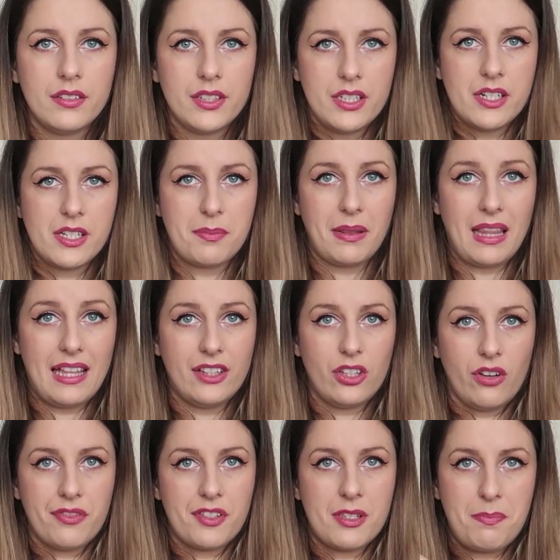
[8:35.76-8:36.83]
There's plenty
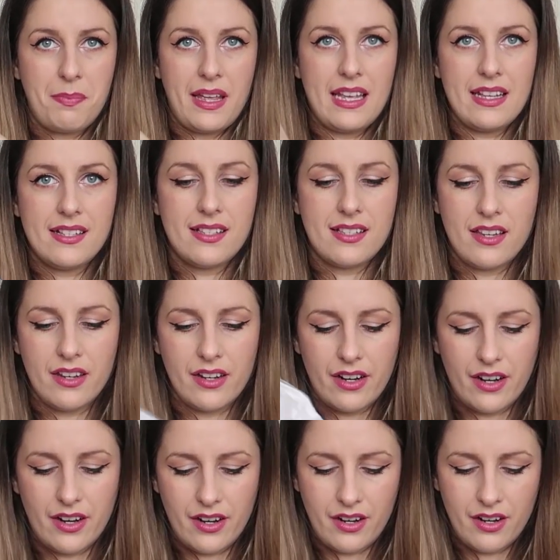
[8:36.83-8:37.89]
of space
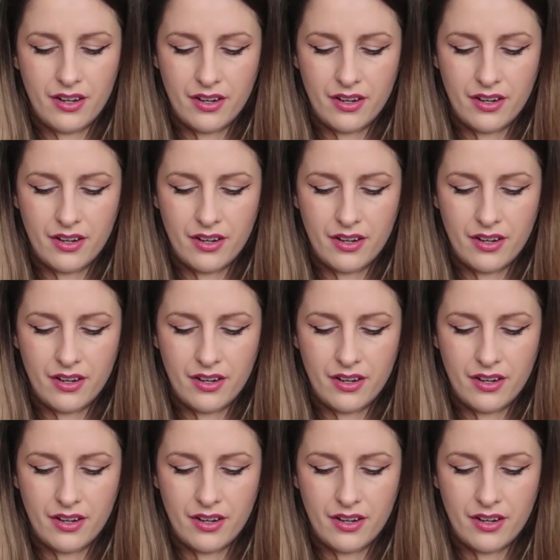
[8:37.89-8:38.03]
here.